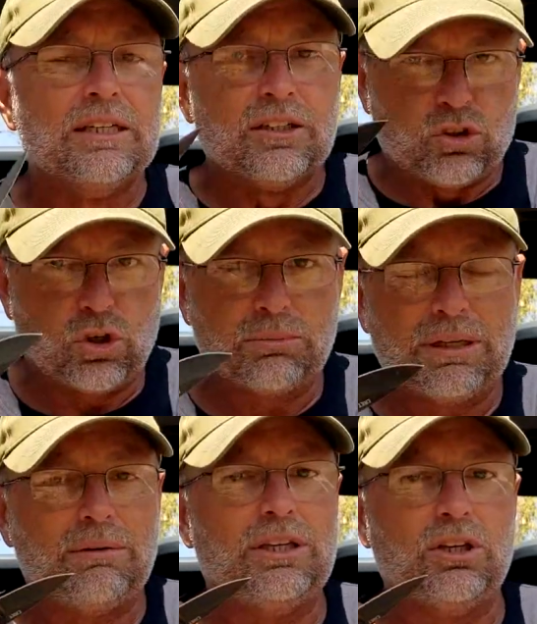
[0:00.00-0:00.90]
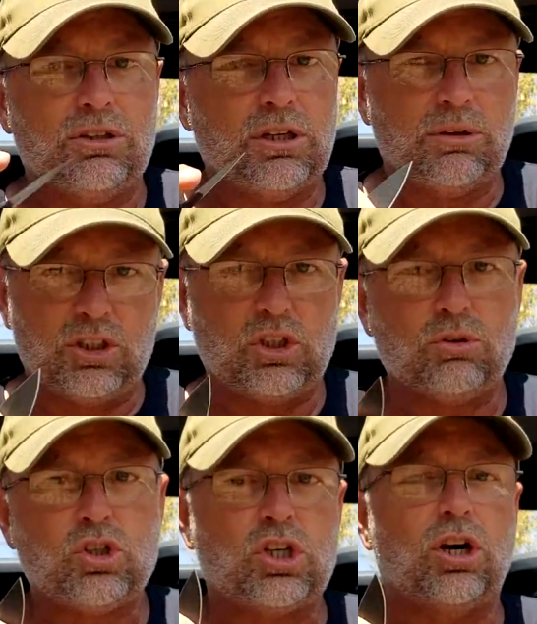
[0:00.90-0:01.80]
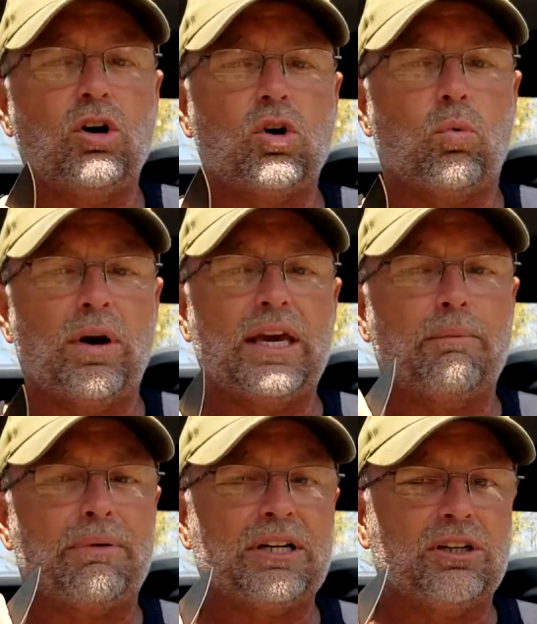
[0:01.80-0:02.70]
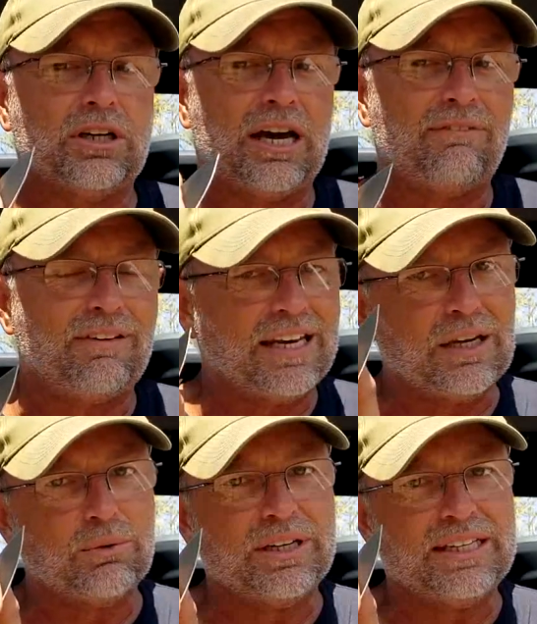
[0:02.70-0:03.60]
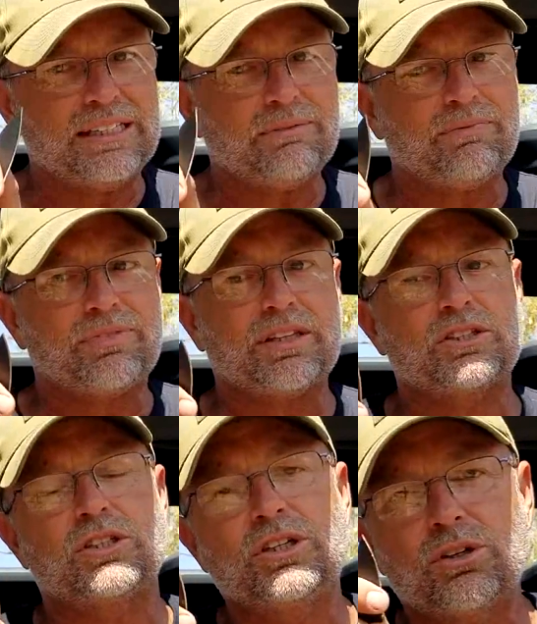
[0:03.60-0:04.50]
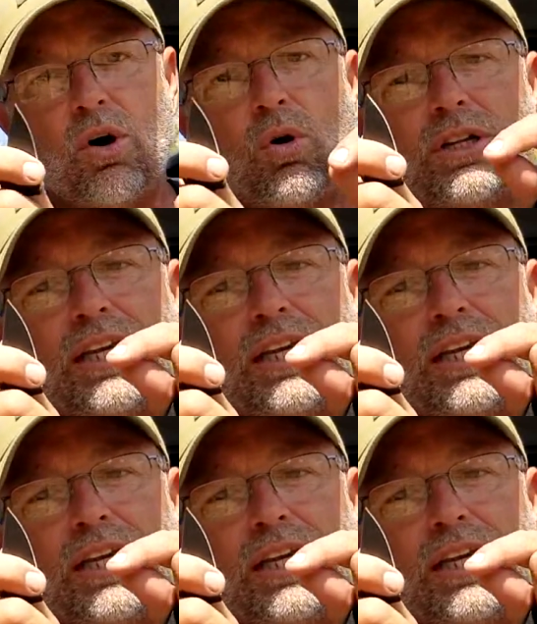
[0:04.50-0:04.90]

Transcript: normally what you do is you choke way up on your knife anyway. So you're only